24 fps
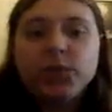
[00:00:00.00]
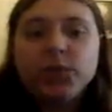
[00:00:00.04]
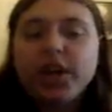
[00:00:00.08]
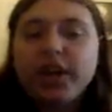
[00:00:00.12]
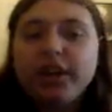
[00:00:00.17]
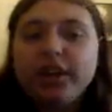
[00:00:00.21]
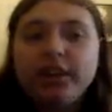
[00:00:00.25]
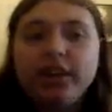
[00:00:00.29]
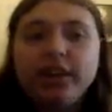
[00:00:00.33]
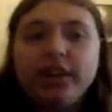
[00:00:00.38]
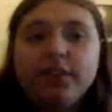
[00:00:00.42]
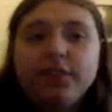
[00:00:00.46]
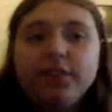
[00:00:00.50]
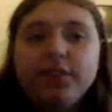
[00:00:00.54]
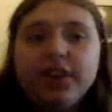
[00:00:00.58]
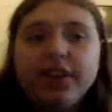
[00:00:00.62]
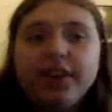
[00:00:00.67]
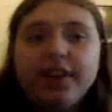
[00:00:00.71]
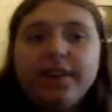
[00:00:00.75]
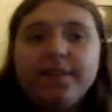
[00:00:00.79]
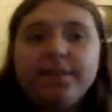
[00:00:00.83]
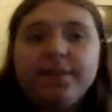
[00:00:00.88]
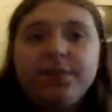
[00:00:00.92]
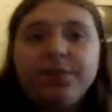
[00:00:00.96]
I love
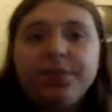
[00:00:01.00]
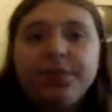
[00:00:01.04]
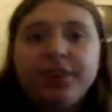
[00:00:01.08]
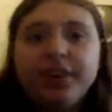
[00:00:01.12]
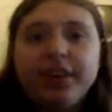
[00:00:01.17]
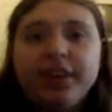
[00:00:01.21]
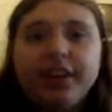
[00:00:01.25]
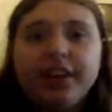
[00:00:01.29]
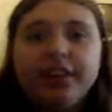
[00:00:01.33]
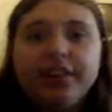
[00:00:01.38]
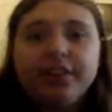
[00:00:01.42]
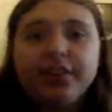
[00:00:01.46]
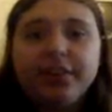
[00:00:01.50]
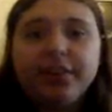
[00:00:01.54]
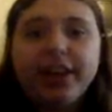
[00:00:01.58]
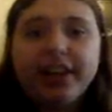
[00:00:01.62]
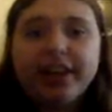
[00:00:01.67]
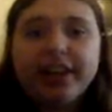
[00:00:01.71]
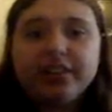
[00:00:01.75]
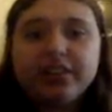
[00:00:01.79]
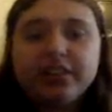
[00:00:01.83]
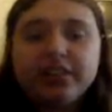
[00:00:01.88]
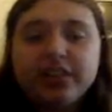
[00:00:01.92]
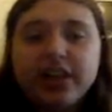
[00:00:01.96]
the
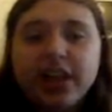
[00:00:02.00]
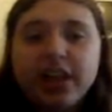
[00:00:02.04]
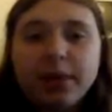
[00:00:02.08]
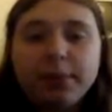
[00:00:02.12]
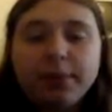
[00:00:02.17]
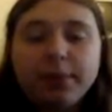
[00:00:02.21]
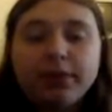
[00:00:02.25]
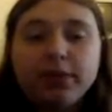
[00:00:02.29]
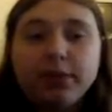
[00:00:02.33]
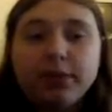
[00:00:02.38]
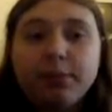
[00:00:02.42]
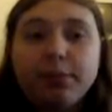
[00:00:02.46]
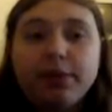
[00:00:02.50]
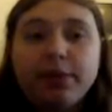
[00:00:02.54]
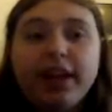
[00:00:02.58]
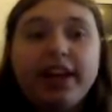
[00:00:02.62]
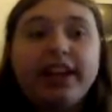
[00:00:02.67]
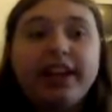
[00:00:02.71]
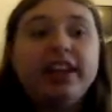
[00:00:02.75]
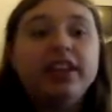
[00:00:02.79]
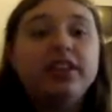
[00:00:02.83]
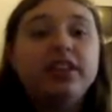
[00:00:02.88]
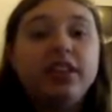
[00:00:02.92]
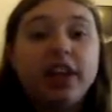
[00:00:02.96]
landscape of the
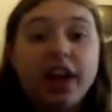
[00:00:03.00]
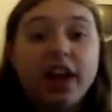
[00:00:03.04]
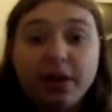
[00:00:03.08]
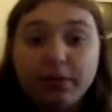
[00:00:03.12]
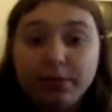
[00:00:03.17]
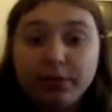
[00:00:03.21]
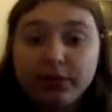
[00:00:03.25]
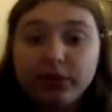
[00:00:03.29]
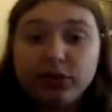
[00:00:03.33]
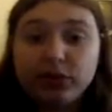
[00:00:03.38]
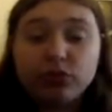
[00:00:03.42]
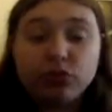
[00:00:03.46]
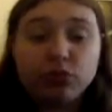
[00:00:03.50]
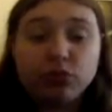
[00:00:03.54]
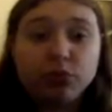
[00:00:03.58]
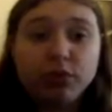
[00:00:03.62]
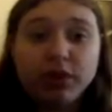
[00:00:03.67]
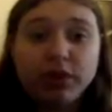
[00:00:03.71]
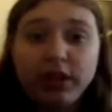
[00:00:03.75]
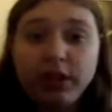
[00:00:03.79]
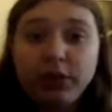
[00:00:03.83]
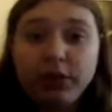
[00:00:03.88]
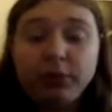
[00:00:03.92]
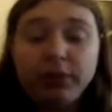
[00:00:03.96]
planet. That was
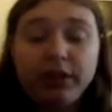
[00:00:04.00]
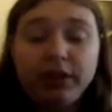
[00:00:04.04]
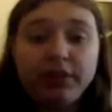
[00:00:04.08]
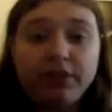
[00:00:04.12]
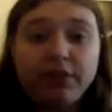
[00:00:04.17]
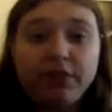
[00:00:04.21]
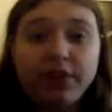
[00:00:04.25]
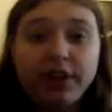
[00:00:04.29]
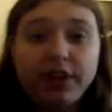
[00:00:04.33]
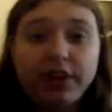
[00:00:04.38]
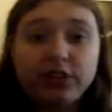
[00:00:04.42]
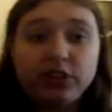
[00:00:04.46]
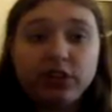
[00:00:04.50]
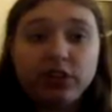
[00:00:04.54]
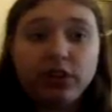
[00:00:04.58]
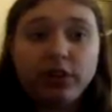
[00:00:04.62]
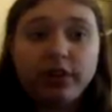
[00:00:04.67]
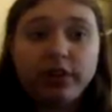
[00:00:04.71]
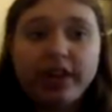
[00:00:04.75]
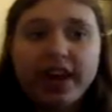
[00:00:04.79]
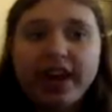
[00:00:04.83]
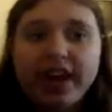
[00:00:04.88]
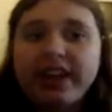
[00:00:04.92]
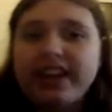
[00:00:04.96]
really, really fun to
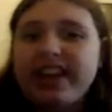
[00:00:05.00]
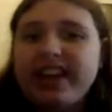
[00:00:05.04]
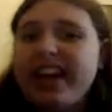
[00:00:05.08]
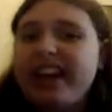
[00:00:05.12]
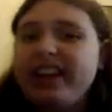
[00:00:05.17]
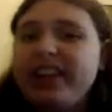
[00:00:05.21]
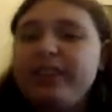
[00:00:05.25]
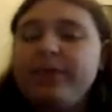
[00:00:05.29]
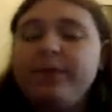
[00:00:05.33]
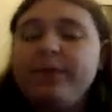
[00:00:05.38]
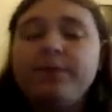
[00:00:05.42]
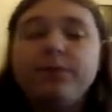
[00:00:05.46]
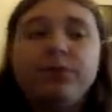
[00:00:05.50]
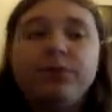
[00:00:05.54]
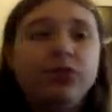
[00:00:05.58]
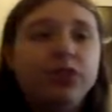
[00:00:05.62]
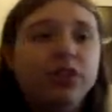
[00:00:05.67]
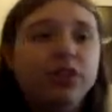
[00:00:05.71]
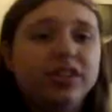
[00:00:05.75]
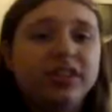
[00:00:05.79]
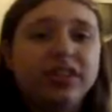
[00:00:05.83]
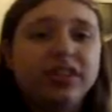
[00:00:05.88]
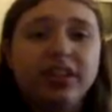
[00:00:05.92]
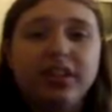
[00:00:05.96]
look at. I
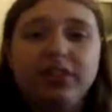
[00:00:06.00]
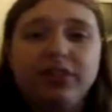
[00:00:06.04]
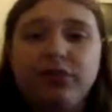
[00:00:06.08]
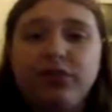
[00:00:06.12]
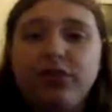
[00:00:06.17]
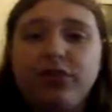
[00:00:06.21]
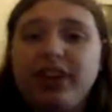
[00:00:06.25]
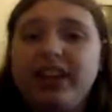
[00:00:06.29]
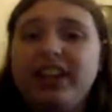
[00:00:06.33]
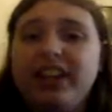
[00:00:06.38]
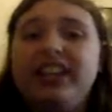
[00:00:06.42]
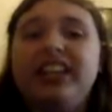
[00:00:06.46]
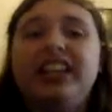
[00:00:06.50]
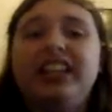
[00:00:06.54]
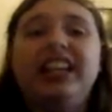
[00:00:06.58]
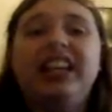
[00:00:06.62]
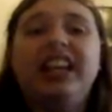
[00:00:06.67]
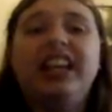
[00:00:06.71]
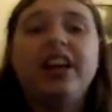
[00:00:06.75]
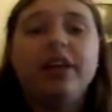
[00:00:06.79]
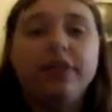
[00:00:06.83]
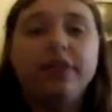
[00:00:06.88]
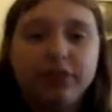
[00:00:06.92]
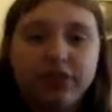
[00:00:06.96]
just freaking
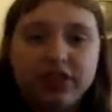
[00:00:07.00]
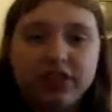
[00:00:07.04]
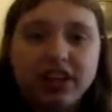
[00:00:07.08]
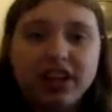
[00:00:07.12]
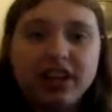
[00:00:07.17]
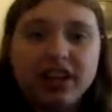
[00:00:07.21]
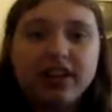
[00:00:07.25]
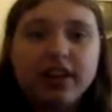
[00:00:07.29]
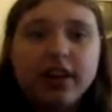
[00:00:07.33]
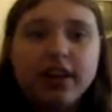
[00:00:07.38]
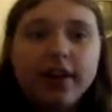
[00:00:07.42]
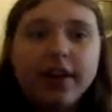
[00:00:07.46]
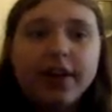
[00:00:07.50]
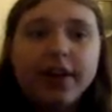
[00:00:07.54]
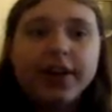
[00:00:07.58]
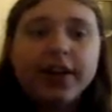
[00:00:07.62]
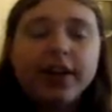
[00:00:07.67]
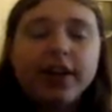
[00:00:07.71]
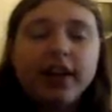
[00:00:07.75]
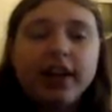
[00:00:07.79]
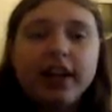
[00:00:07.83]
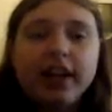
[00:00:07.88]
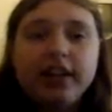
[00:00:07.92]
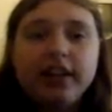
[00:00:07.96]
loved it.
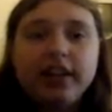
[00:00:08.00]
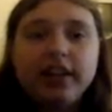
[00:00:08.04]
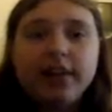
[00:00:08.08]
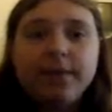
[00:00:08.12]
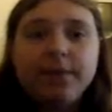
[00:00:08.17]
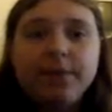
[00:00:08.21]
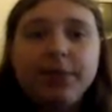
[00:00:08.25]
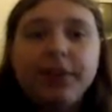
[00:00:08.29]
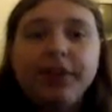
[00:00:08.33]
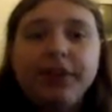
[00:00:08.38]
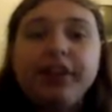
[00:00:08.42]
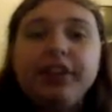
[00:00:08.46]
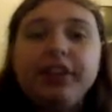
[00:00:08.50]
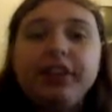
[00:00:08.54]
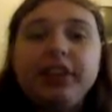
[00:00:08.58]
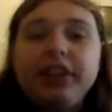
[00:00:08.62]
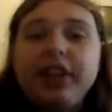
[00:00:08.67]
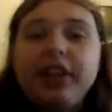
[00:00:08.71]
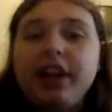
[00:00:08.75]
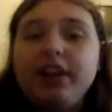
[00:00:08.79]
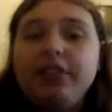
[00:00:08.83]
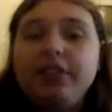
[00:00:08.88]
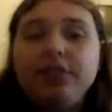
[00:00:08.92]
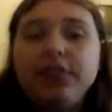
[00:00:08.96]
And look at the
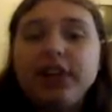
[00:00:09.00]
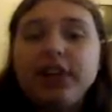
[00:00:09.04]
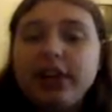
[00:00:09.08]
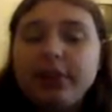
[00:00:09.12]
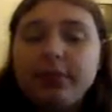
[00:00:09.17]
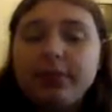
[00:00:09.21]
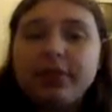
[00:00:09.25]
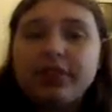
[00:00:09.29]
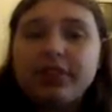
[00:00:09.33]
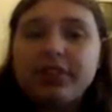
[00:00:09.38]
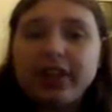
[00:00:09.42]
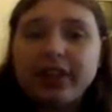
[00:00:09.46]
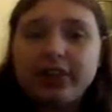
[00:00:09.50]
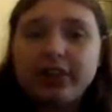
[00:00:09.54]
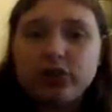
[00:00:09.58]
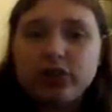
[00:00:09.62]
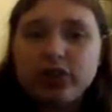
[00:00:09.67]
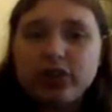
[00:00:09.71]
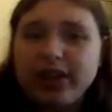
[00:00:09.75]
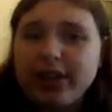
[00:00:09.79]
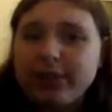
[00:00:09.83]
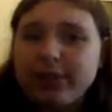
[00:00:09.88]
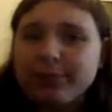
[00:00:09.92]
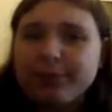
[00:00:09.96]
Na'vi was
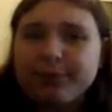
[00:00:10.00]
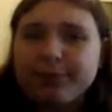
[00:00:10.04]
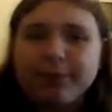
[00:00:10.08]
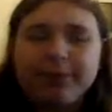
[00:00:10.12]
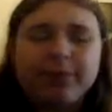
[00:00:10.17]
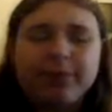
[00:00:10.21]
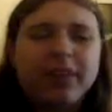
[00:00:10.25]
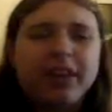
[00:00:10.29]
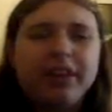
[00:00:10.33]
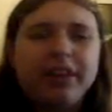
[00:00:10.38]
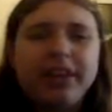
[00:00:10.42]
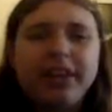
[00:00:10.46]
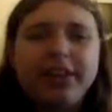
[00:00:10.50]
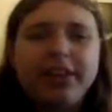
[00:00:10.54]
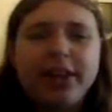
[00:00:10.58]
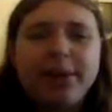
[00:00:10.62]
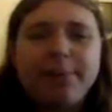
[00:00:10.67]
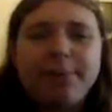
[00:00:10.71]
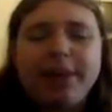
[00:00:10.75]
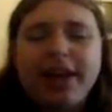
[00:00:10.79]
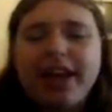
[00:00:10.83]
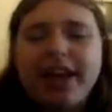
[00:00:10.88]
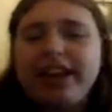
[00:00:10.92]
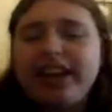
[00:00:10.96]
actually not
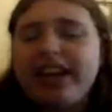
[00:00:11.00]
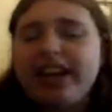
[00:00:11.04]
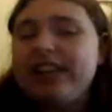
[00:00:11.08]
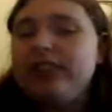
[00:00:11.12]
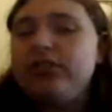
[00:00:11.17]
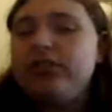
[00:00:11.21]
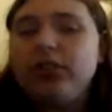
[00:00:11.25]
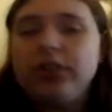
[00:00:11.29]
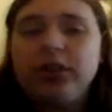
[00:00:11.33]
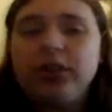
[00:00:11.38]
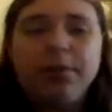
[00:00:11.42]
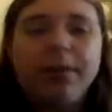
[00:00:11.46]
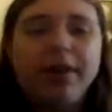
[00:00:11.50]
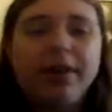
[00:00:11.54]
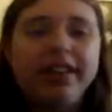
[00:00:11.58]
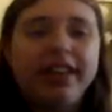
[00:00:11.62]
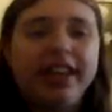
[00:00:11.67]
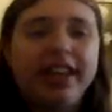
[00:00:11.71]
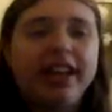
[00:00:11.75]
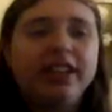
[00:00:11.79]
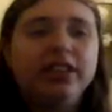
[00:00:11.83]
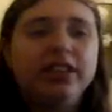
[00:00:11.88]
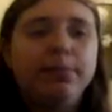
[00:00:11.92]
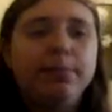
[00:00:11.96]
that bad. I don't know why
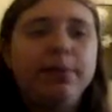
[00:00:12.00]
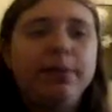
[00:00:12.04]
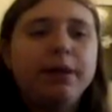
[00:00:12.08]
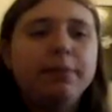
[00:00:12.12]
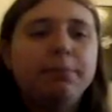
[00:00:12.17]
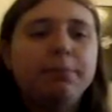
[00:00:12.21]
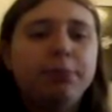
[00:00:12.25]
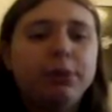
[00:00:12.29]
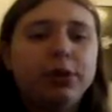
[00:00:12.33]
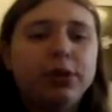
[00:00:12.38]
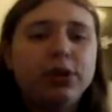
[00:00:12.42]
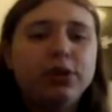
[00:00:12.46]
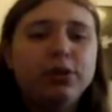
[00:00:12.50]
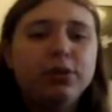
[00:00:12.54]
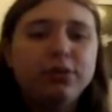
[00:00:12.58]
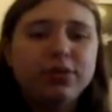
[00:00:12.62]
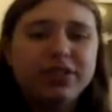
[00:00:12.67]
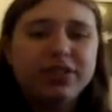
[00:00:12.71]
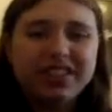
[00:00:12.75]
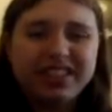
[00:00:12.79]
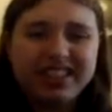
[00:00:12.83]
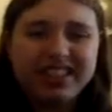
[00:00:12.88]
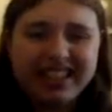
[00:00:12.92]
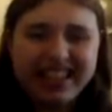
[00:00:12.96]
they had to be blue
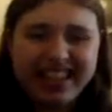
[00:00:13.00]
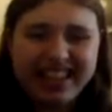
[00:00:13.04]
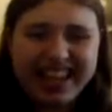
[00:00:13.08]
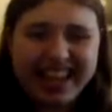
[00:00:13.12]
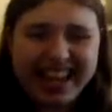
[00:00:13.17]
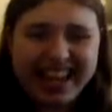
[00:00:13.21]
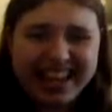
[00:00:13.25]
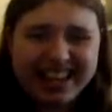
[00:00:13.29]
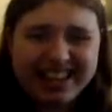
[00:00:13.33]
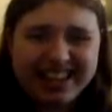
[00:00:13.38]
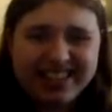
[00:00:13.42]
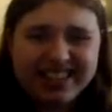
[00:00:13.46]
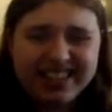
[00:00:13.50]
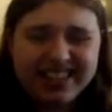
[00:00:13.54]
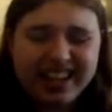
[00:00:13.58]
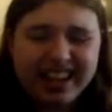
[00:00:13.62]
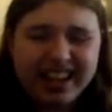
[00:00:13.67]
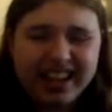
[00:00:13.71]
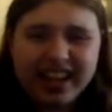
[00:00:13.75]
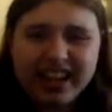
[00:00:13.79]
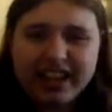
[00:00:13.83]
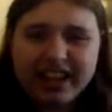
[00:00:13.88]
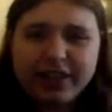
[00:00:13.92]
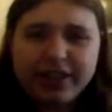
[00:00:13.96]
skinned
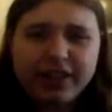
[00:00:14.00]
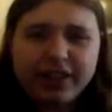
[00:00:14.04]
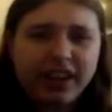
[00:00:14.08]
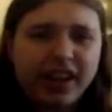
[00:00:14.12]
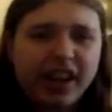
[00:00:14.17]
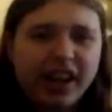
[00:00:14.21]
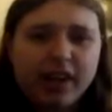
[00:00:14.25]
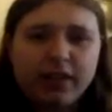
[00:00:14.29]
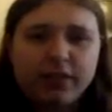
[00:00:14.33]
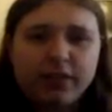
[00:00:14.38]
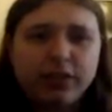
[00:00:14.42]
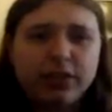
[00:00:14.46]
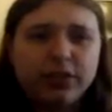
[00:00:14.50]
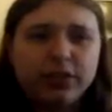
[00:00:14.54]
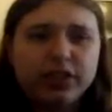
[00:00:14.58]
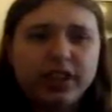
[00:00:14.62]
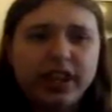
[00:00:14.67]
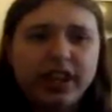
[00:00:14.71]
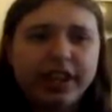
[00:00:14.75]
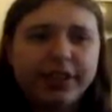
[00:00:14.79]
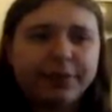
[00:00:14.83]
and have those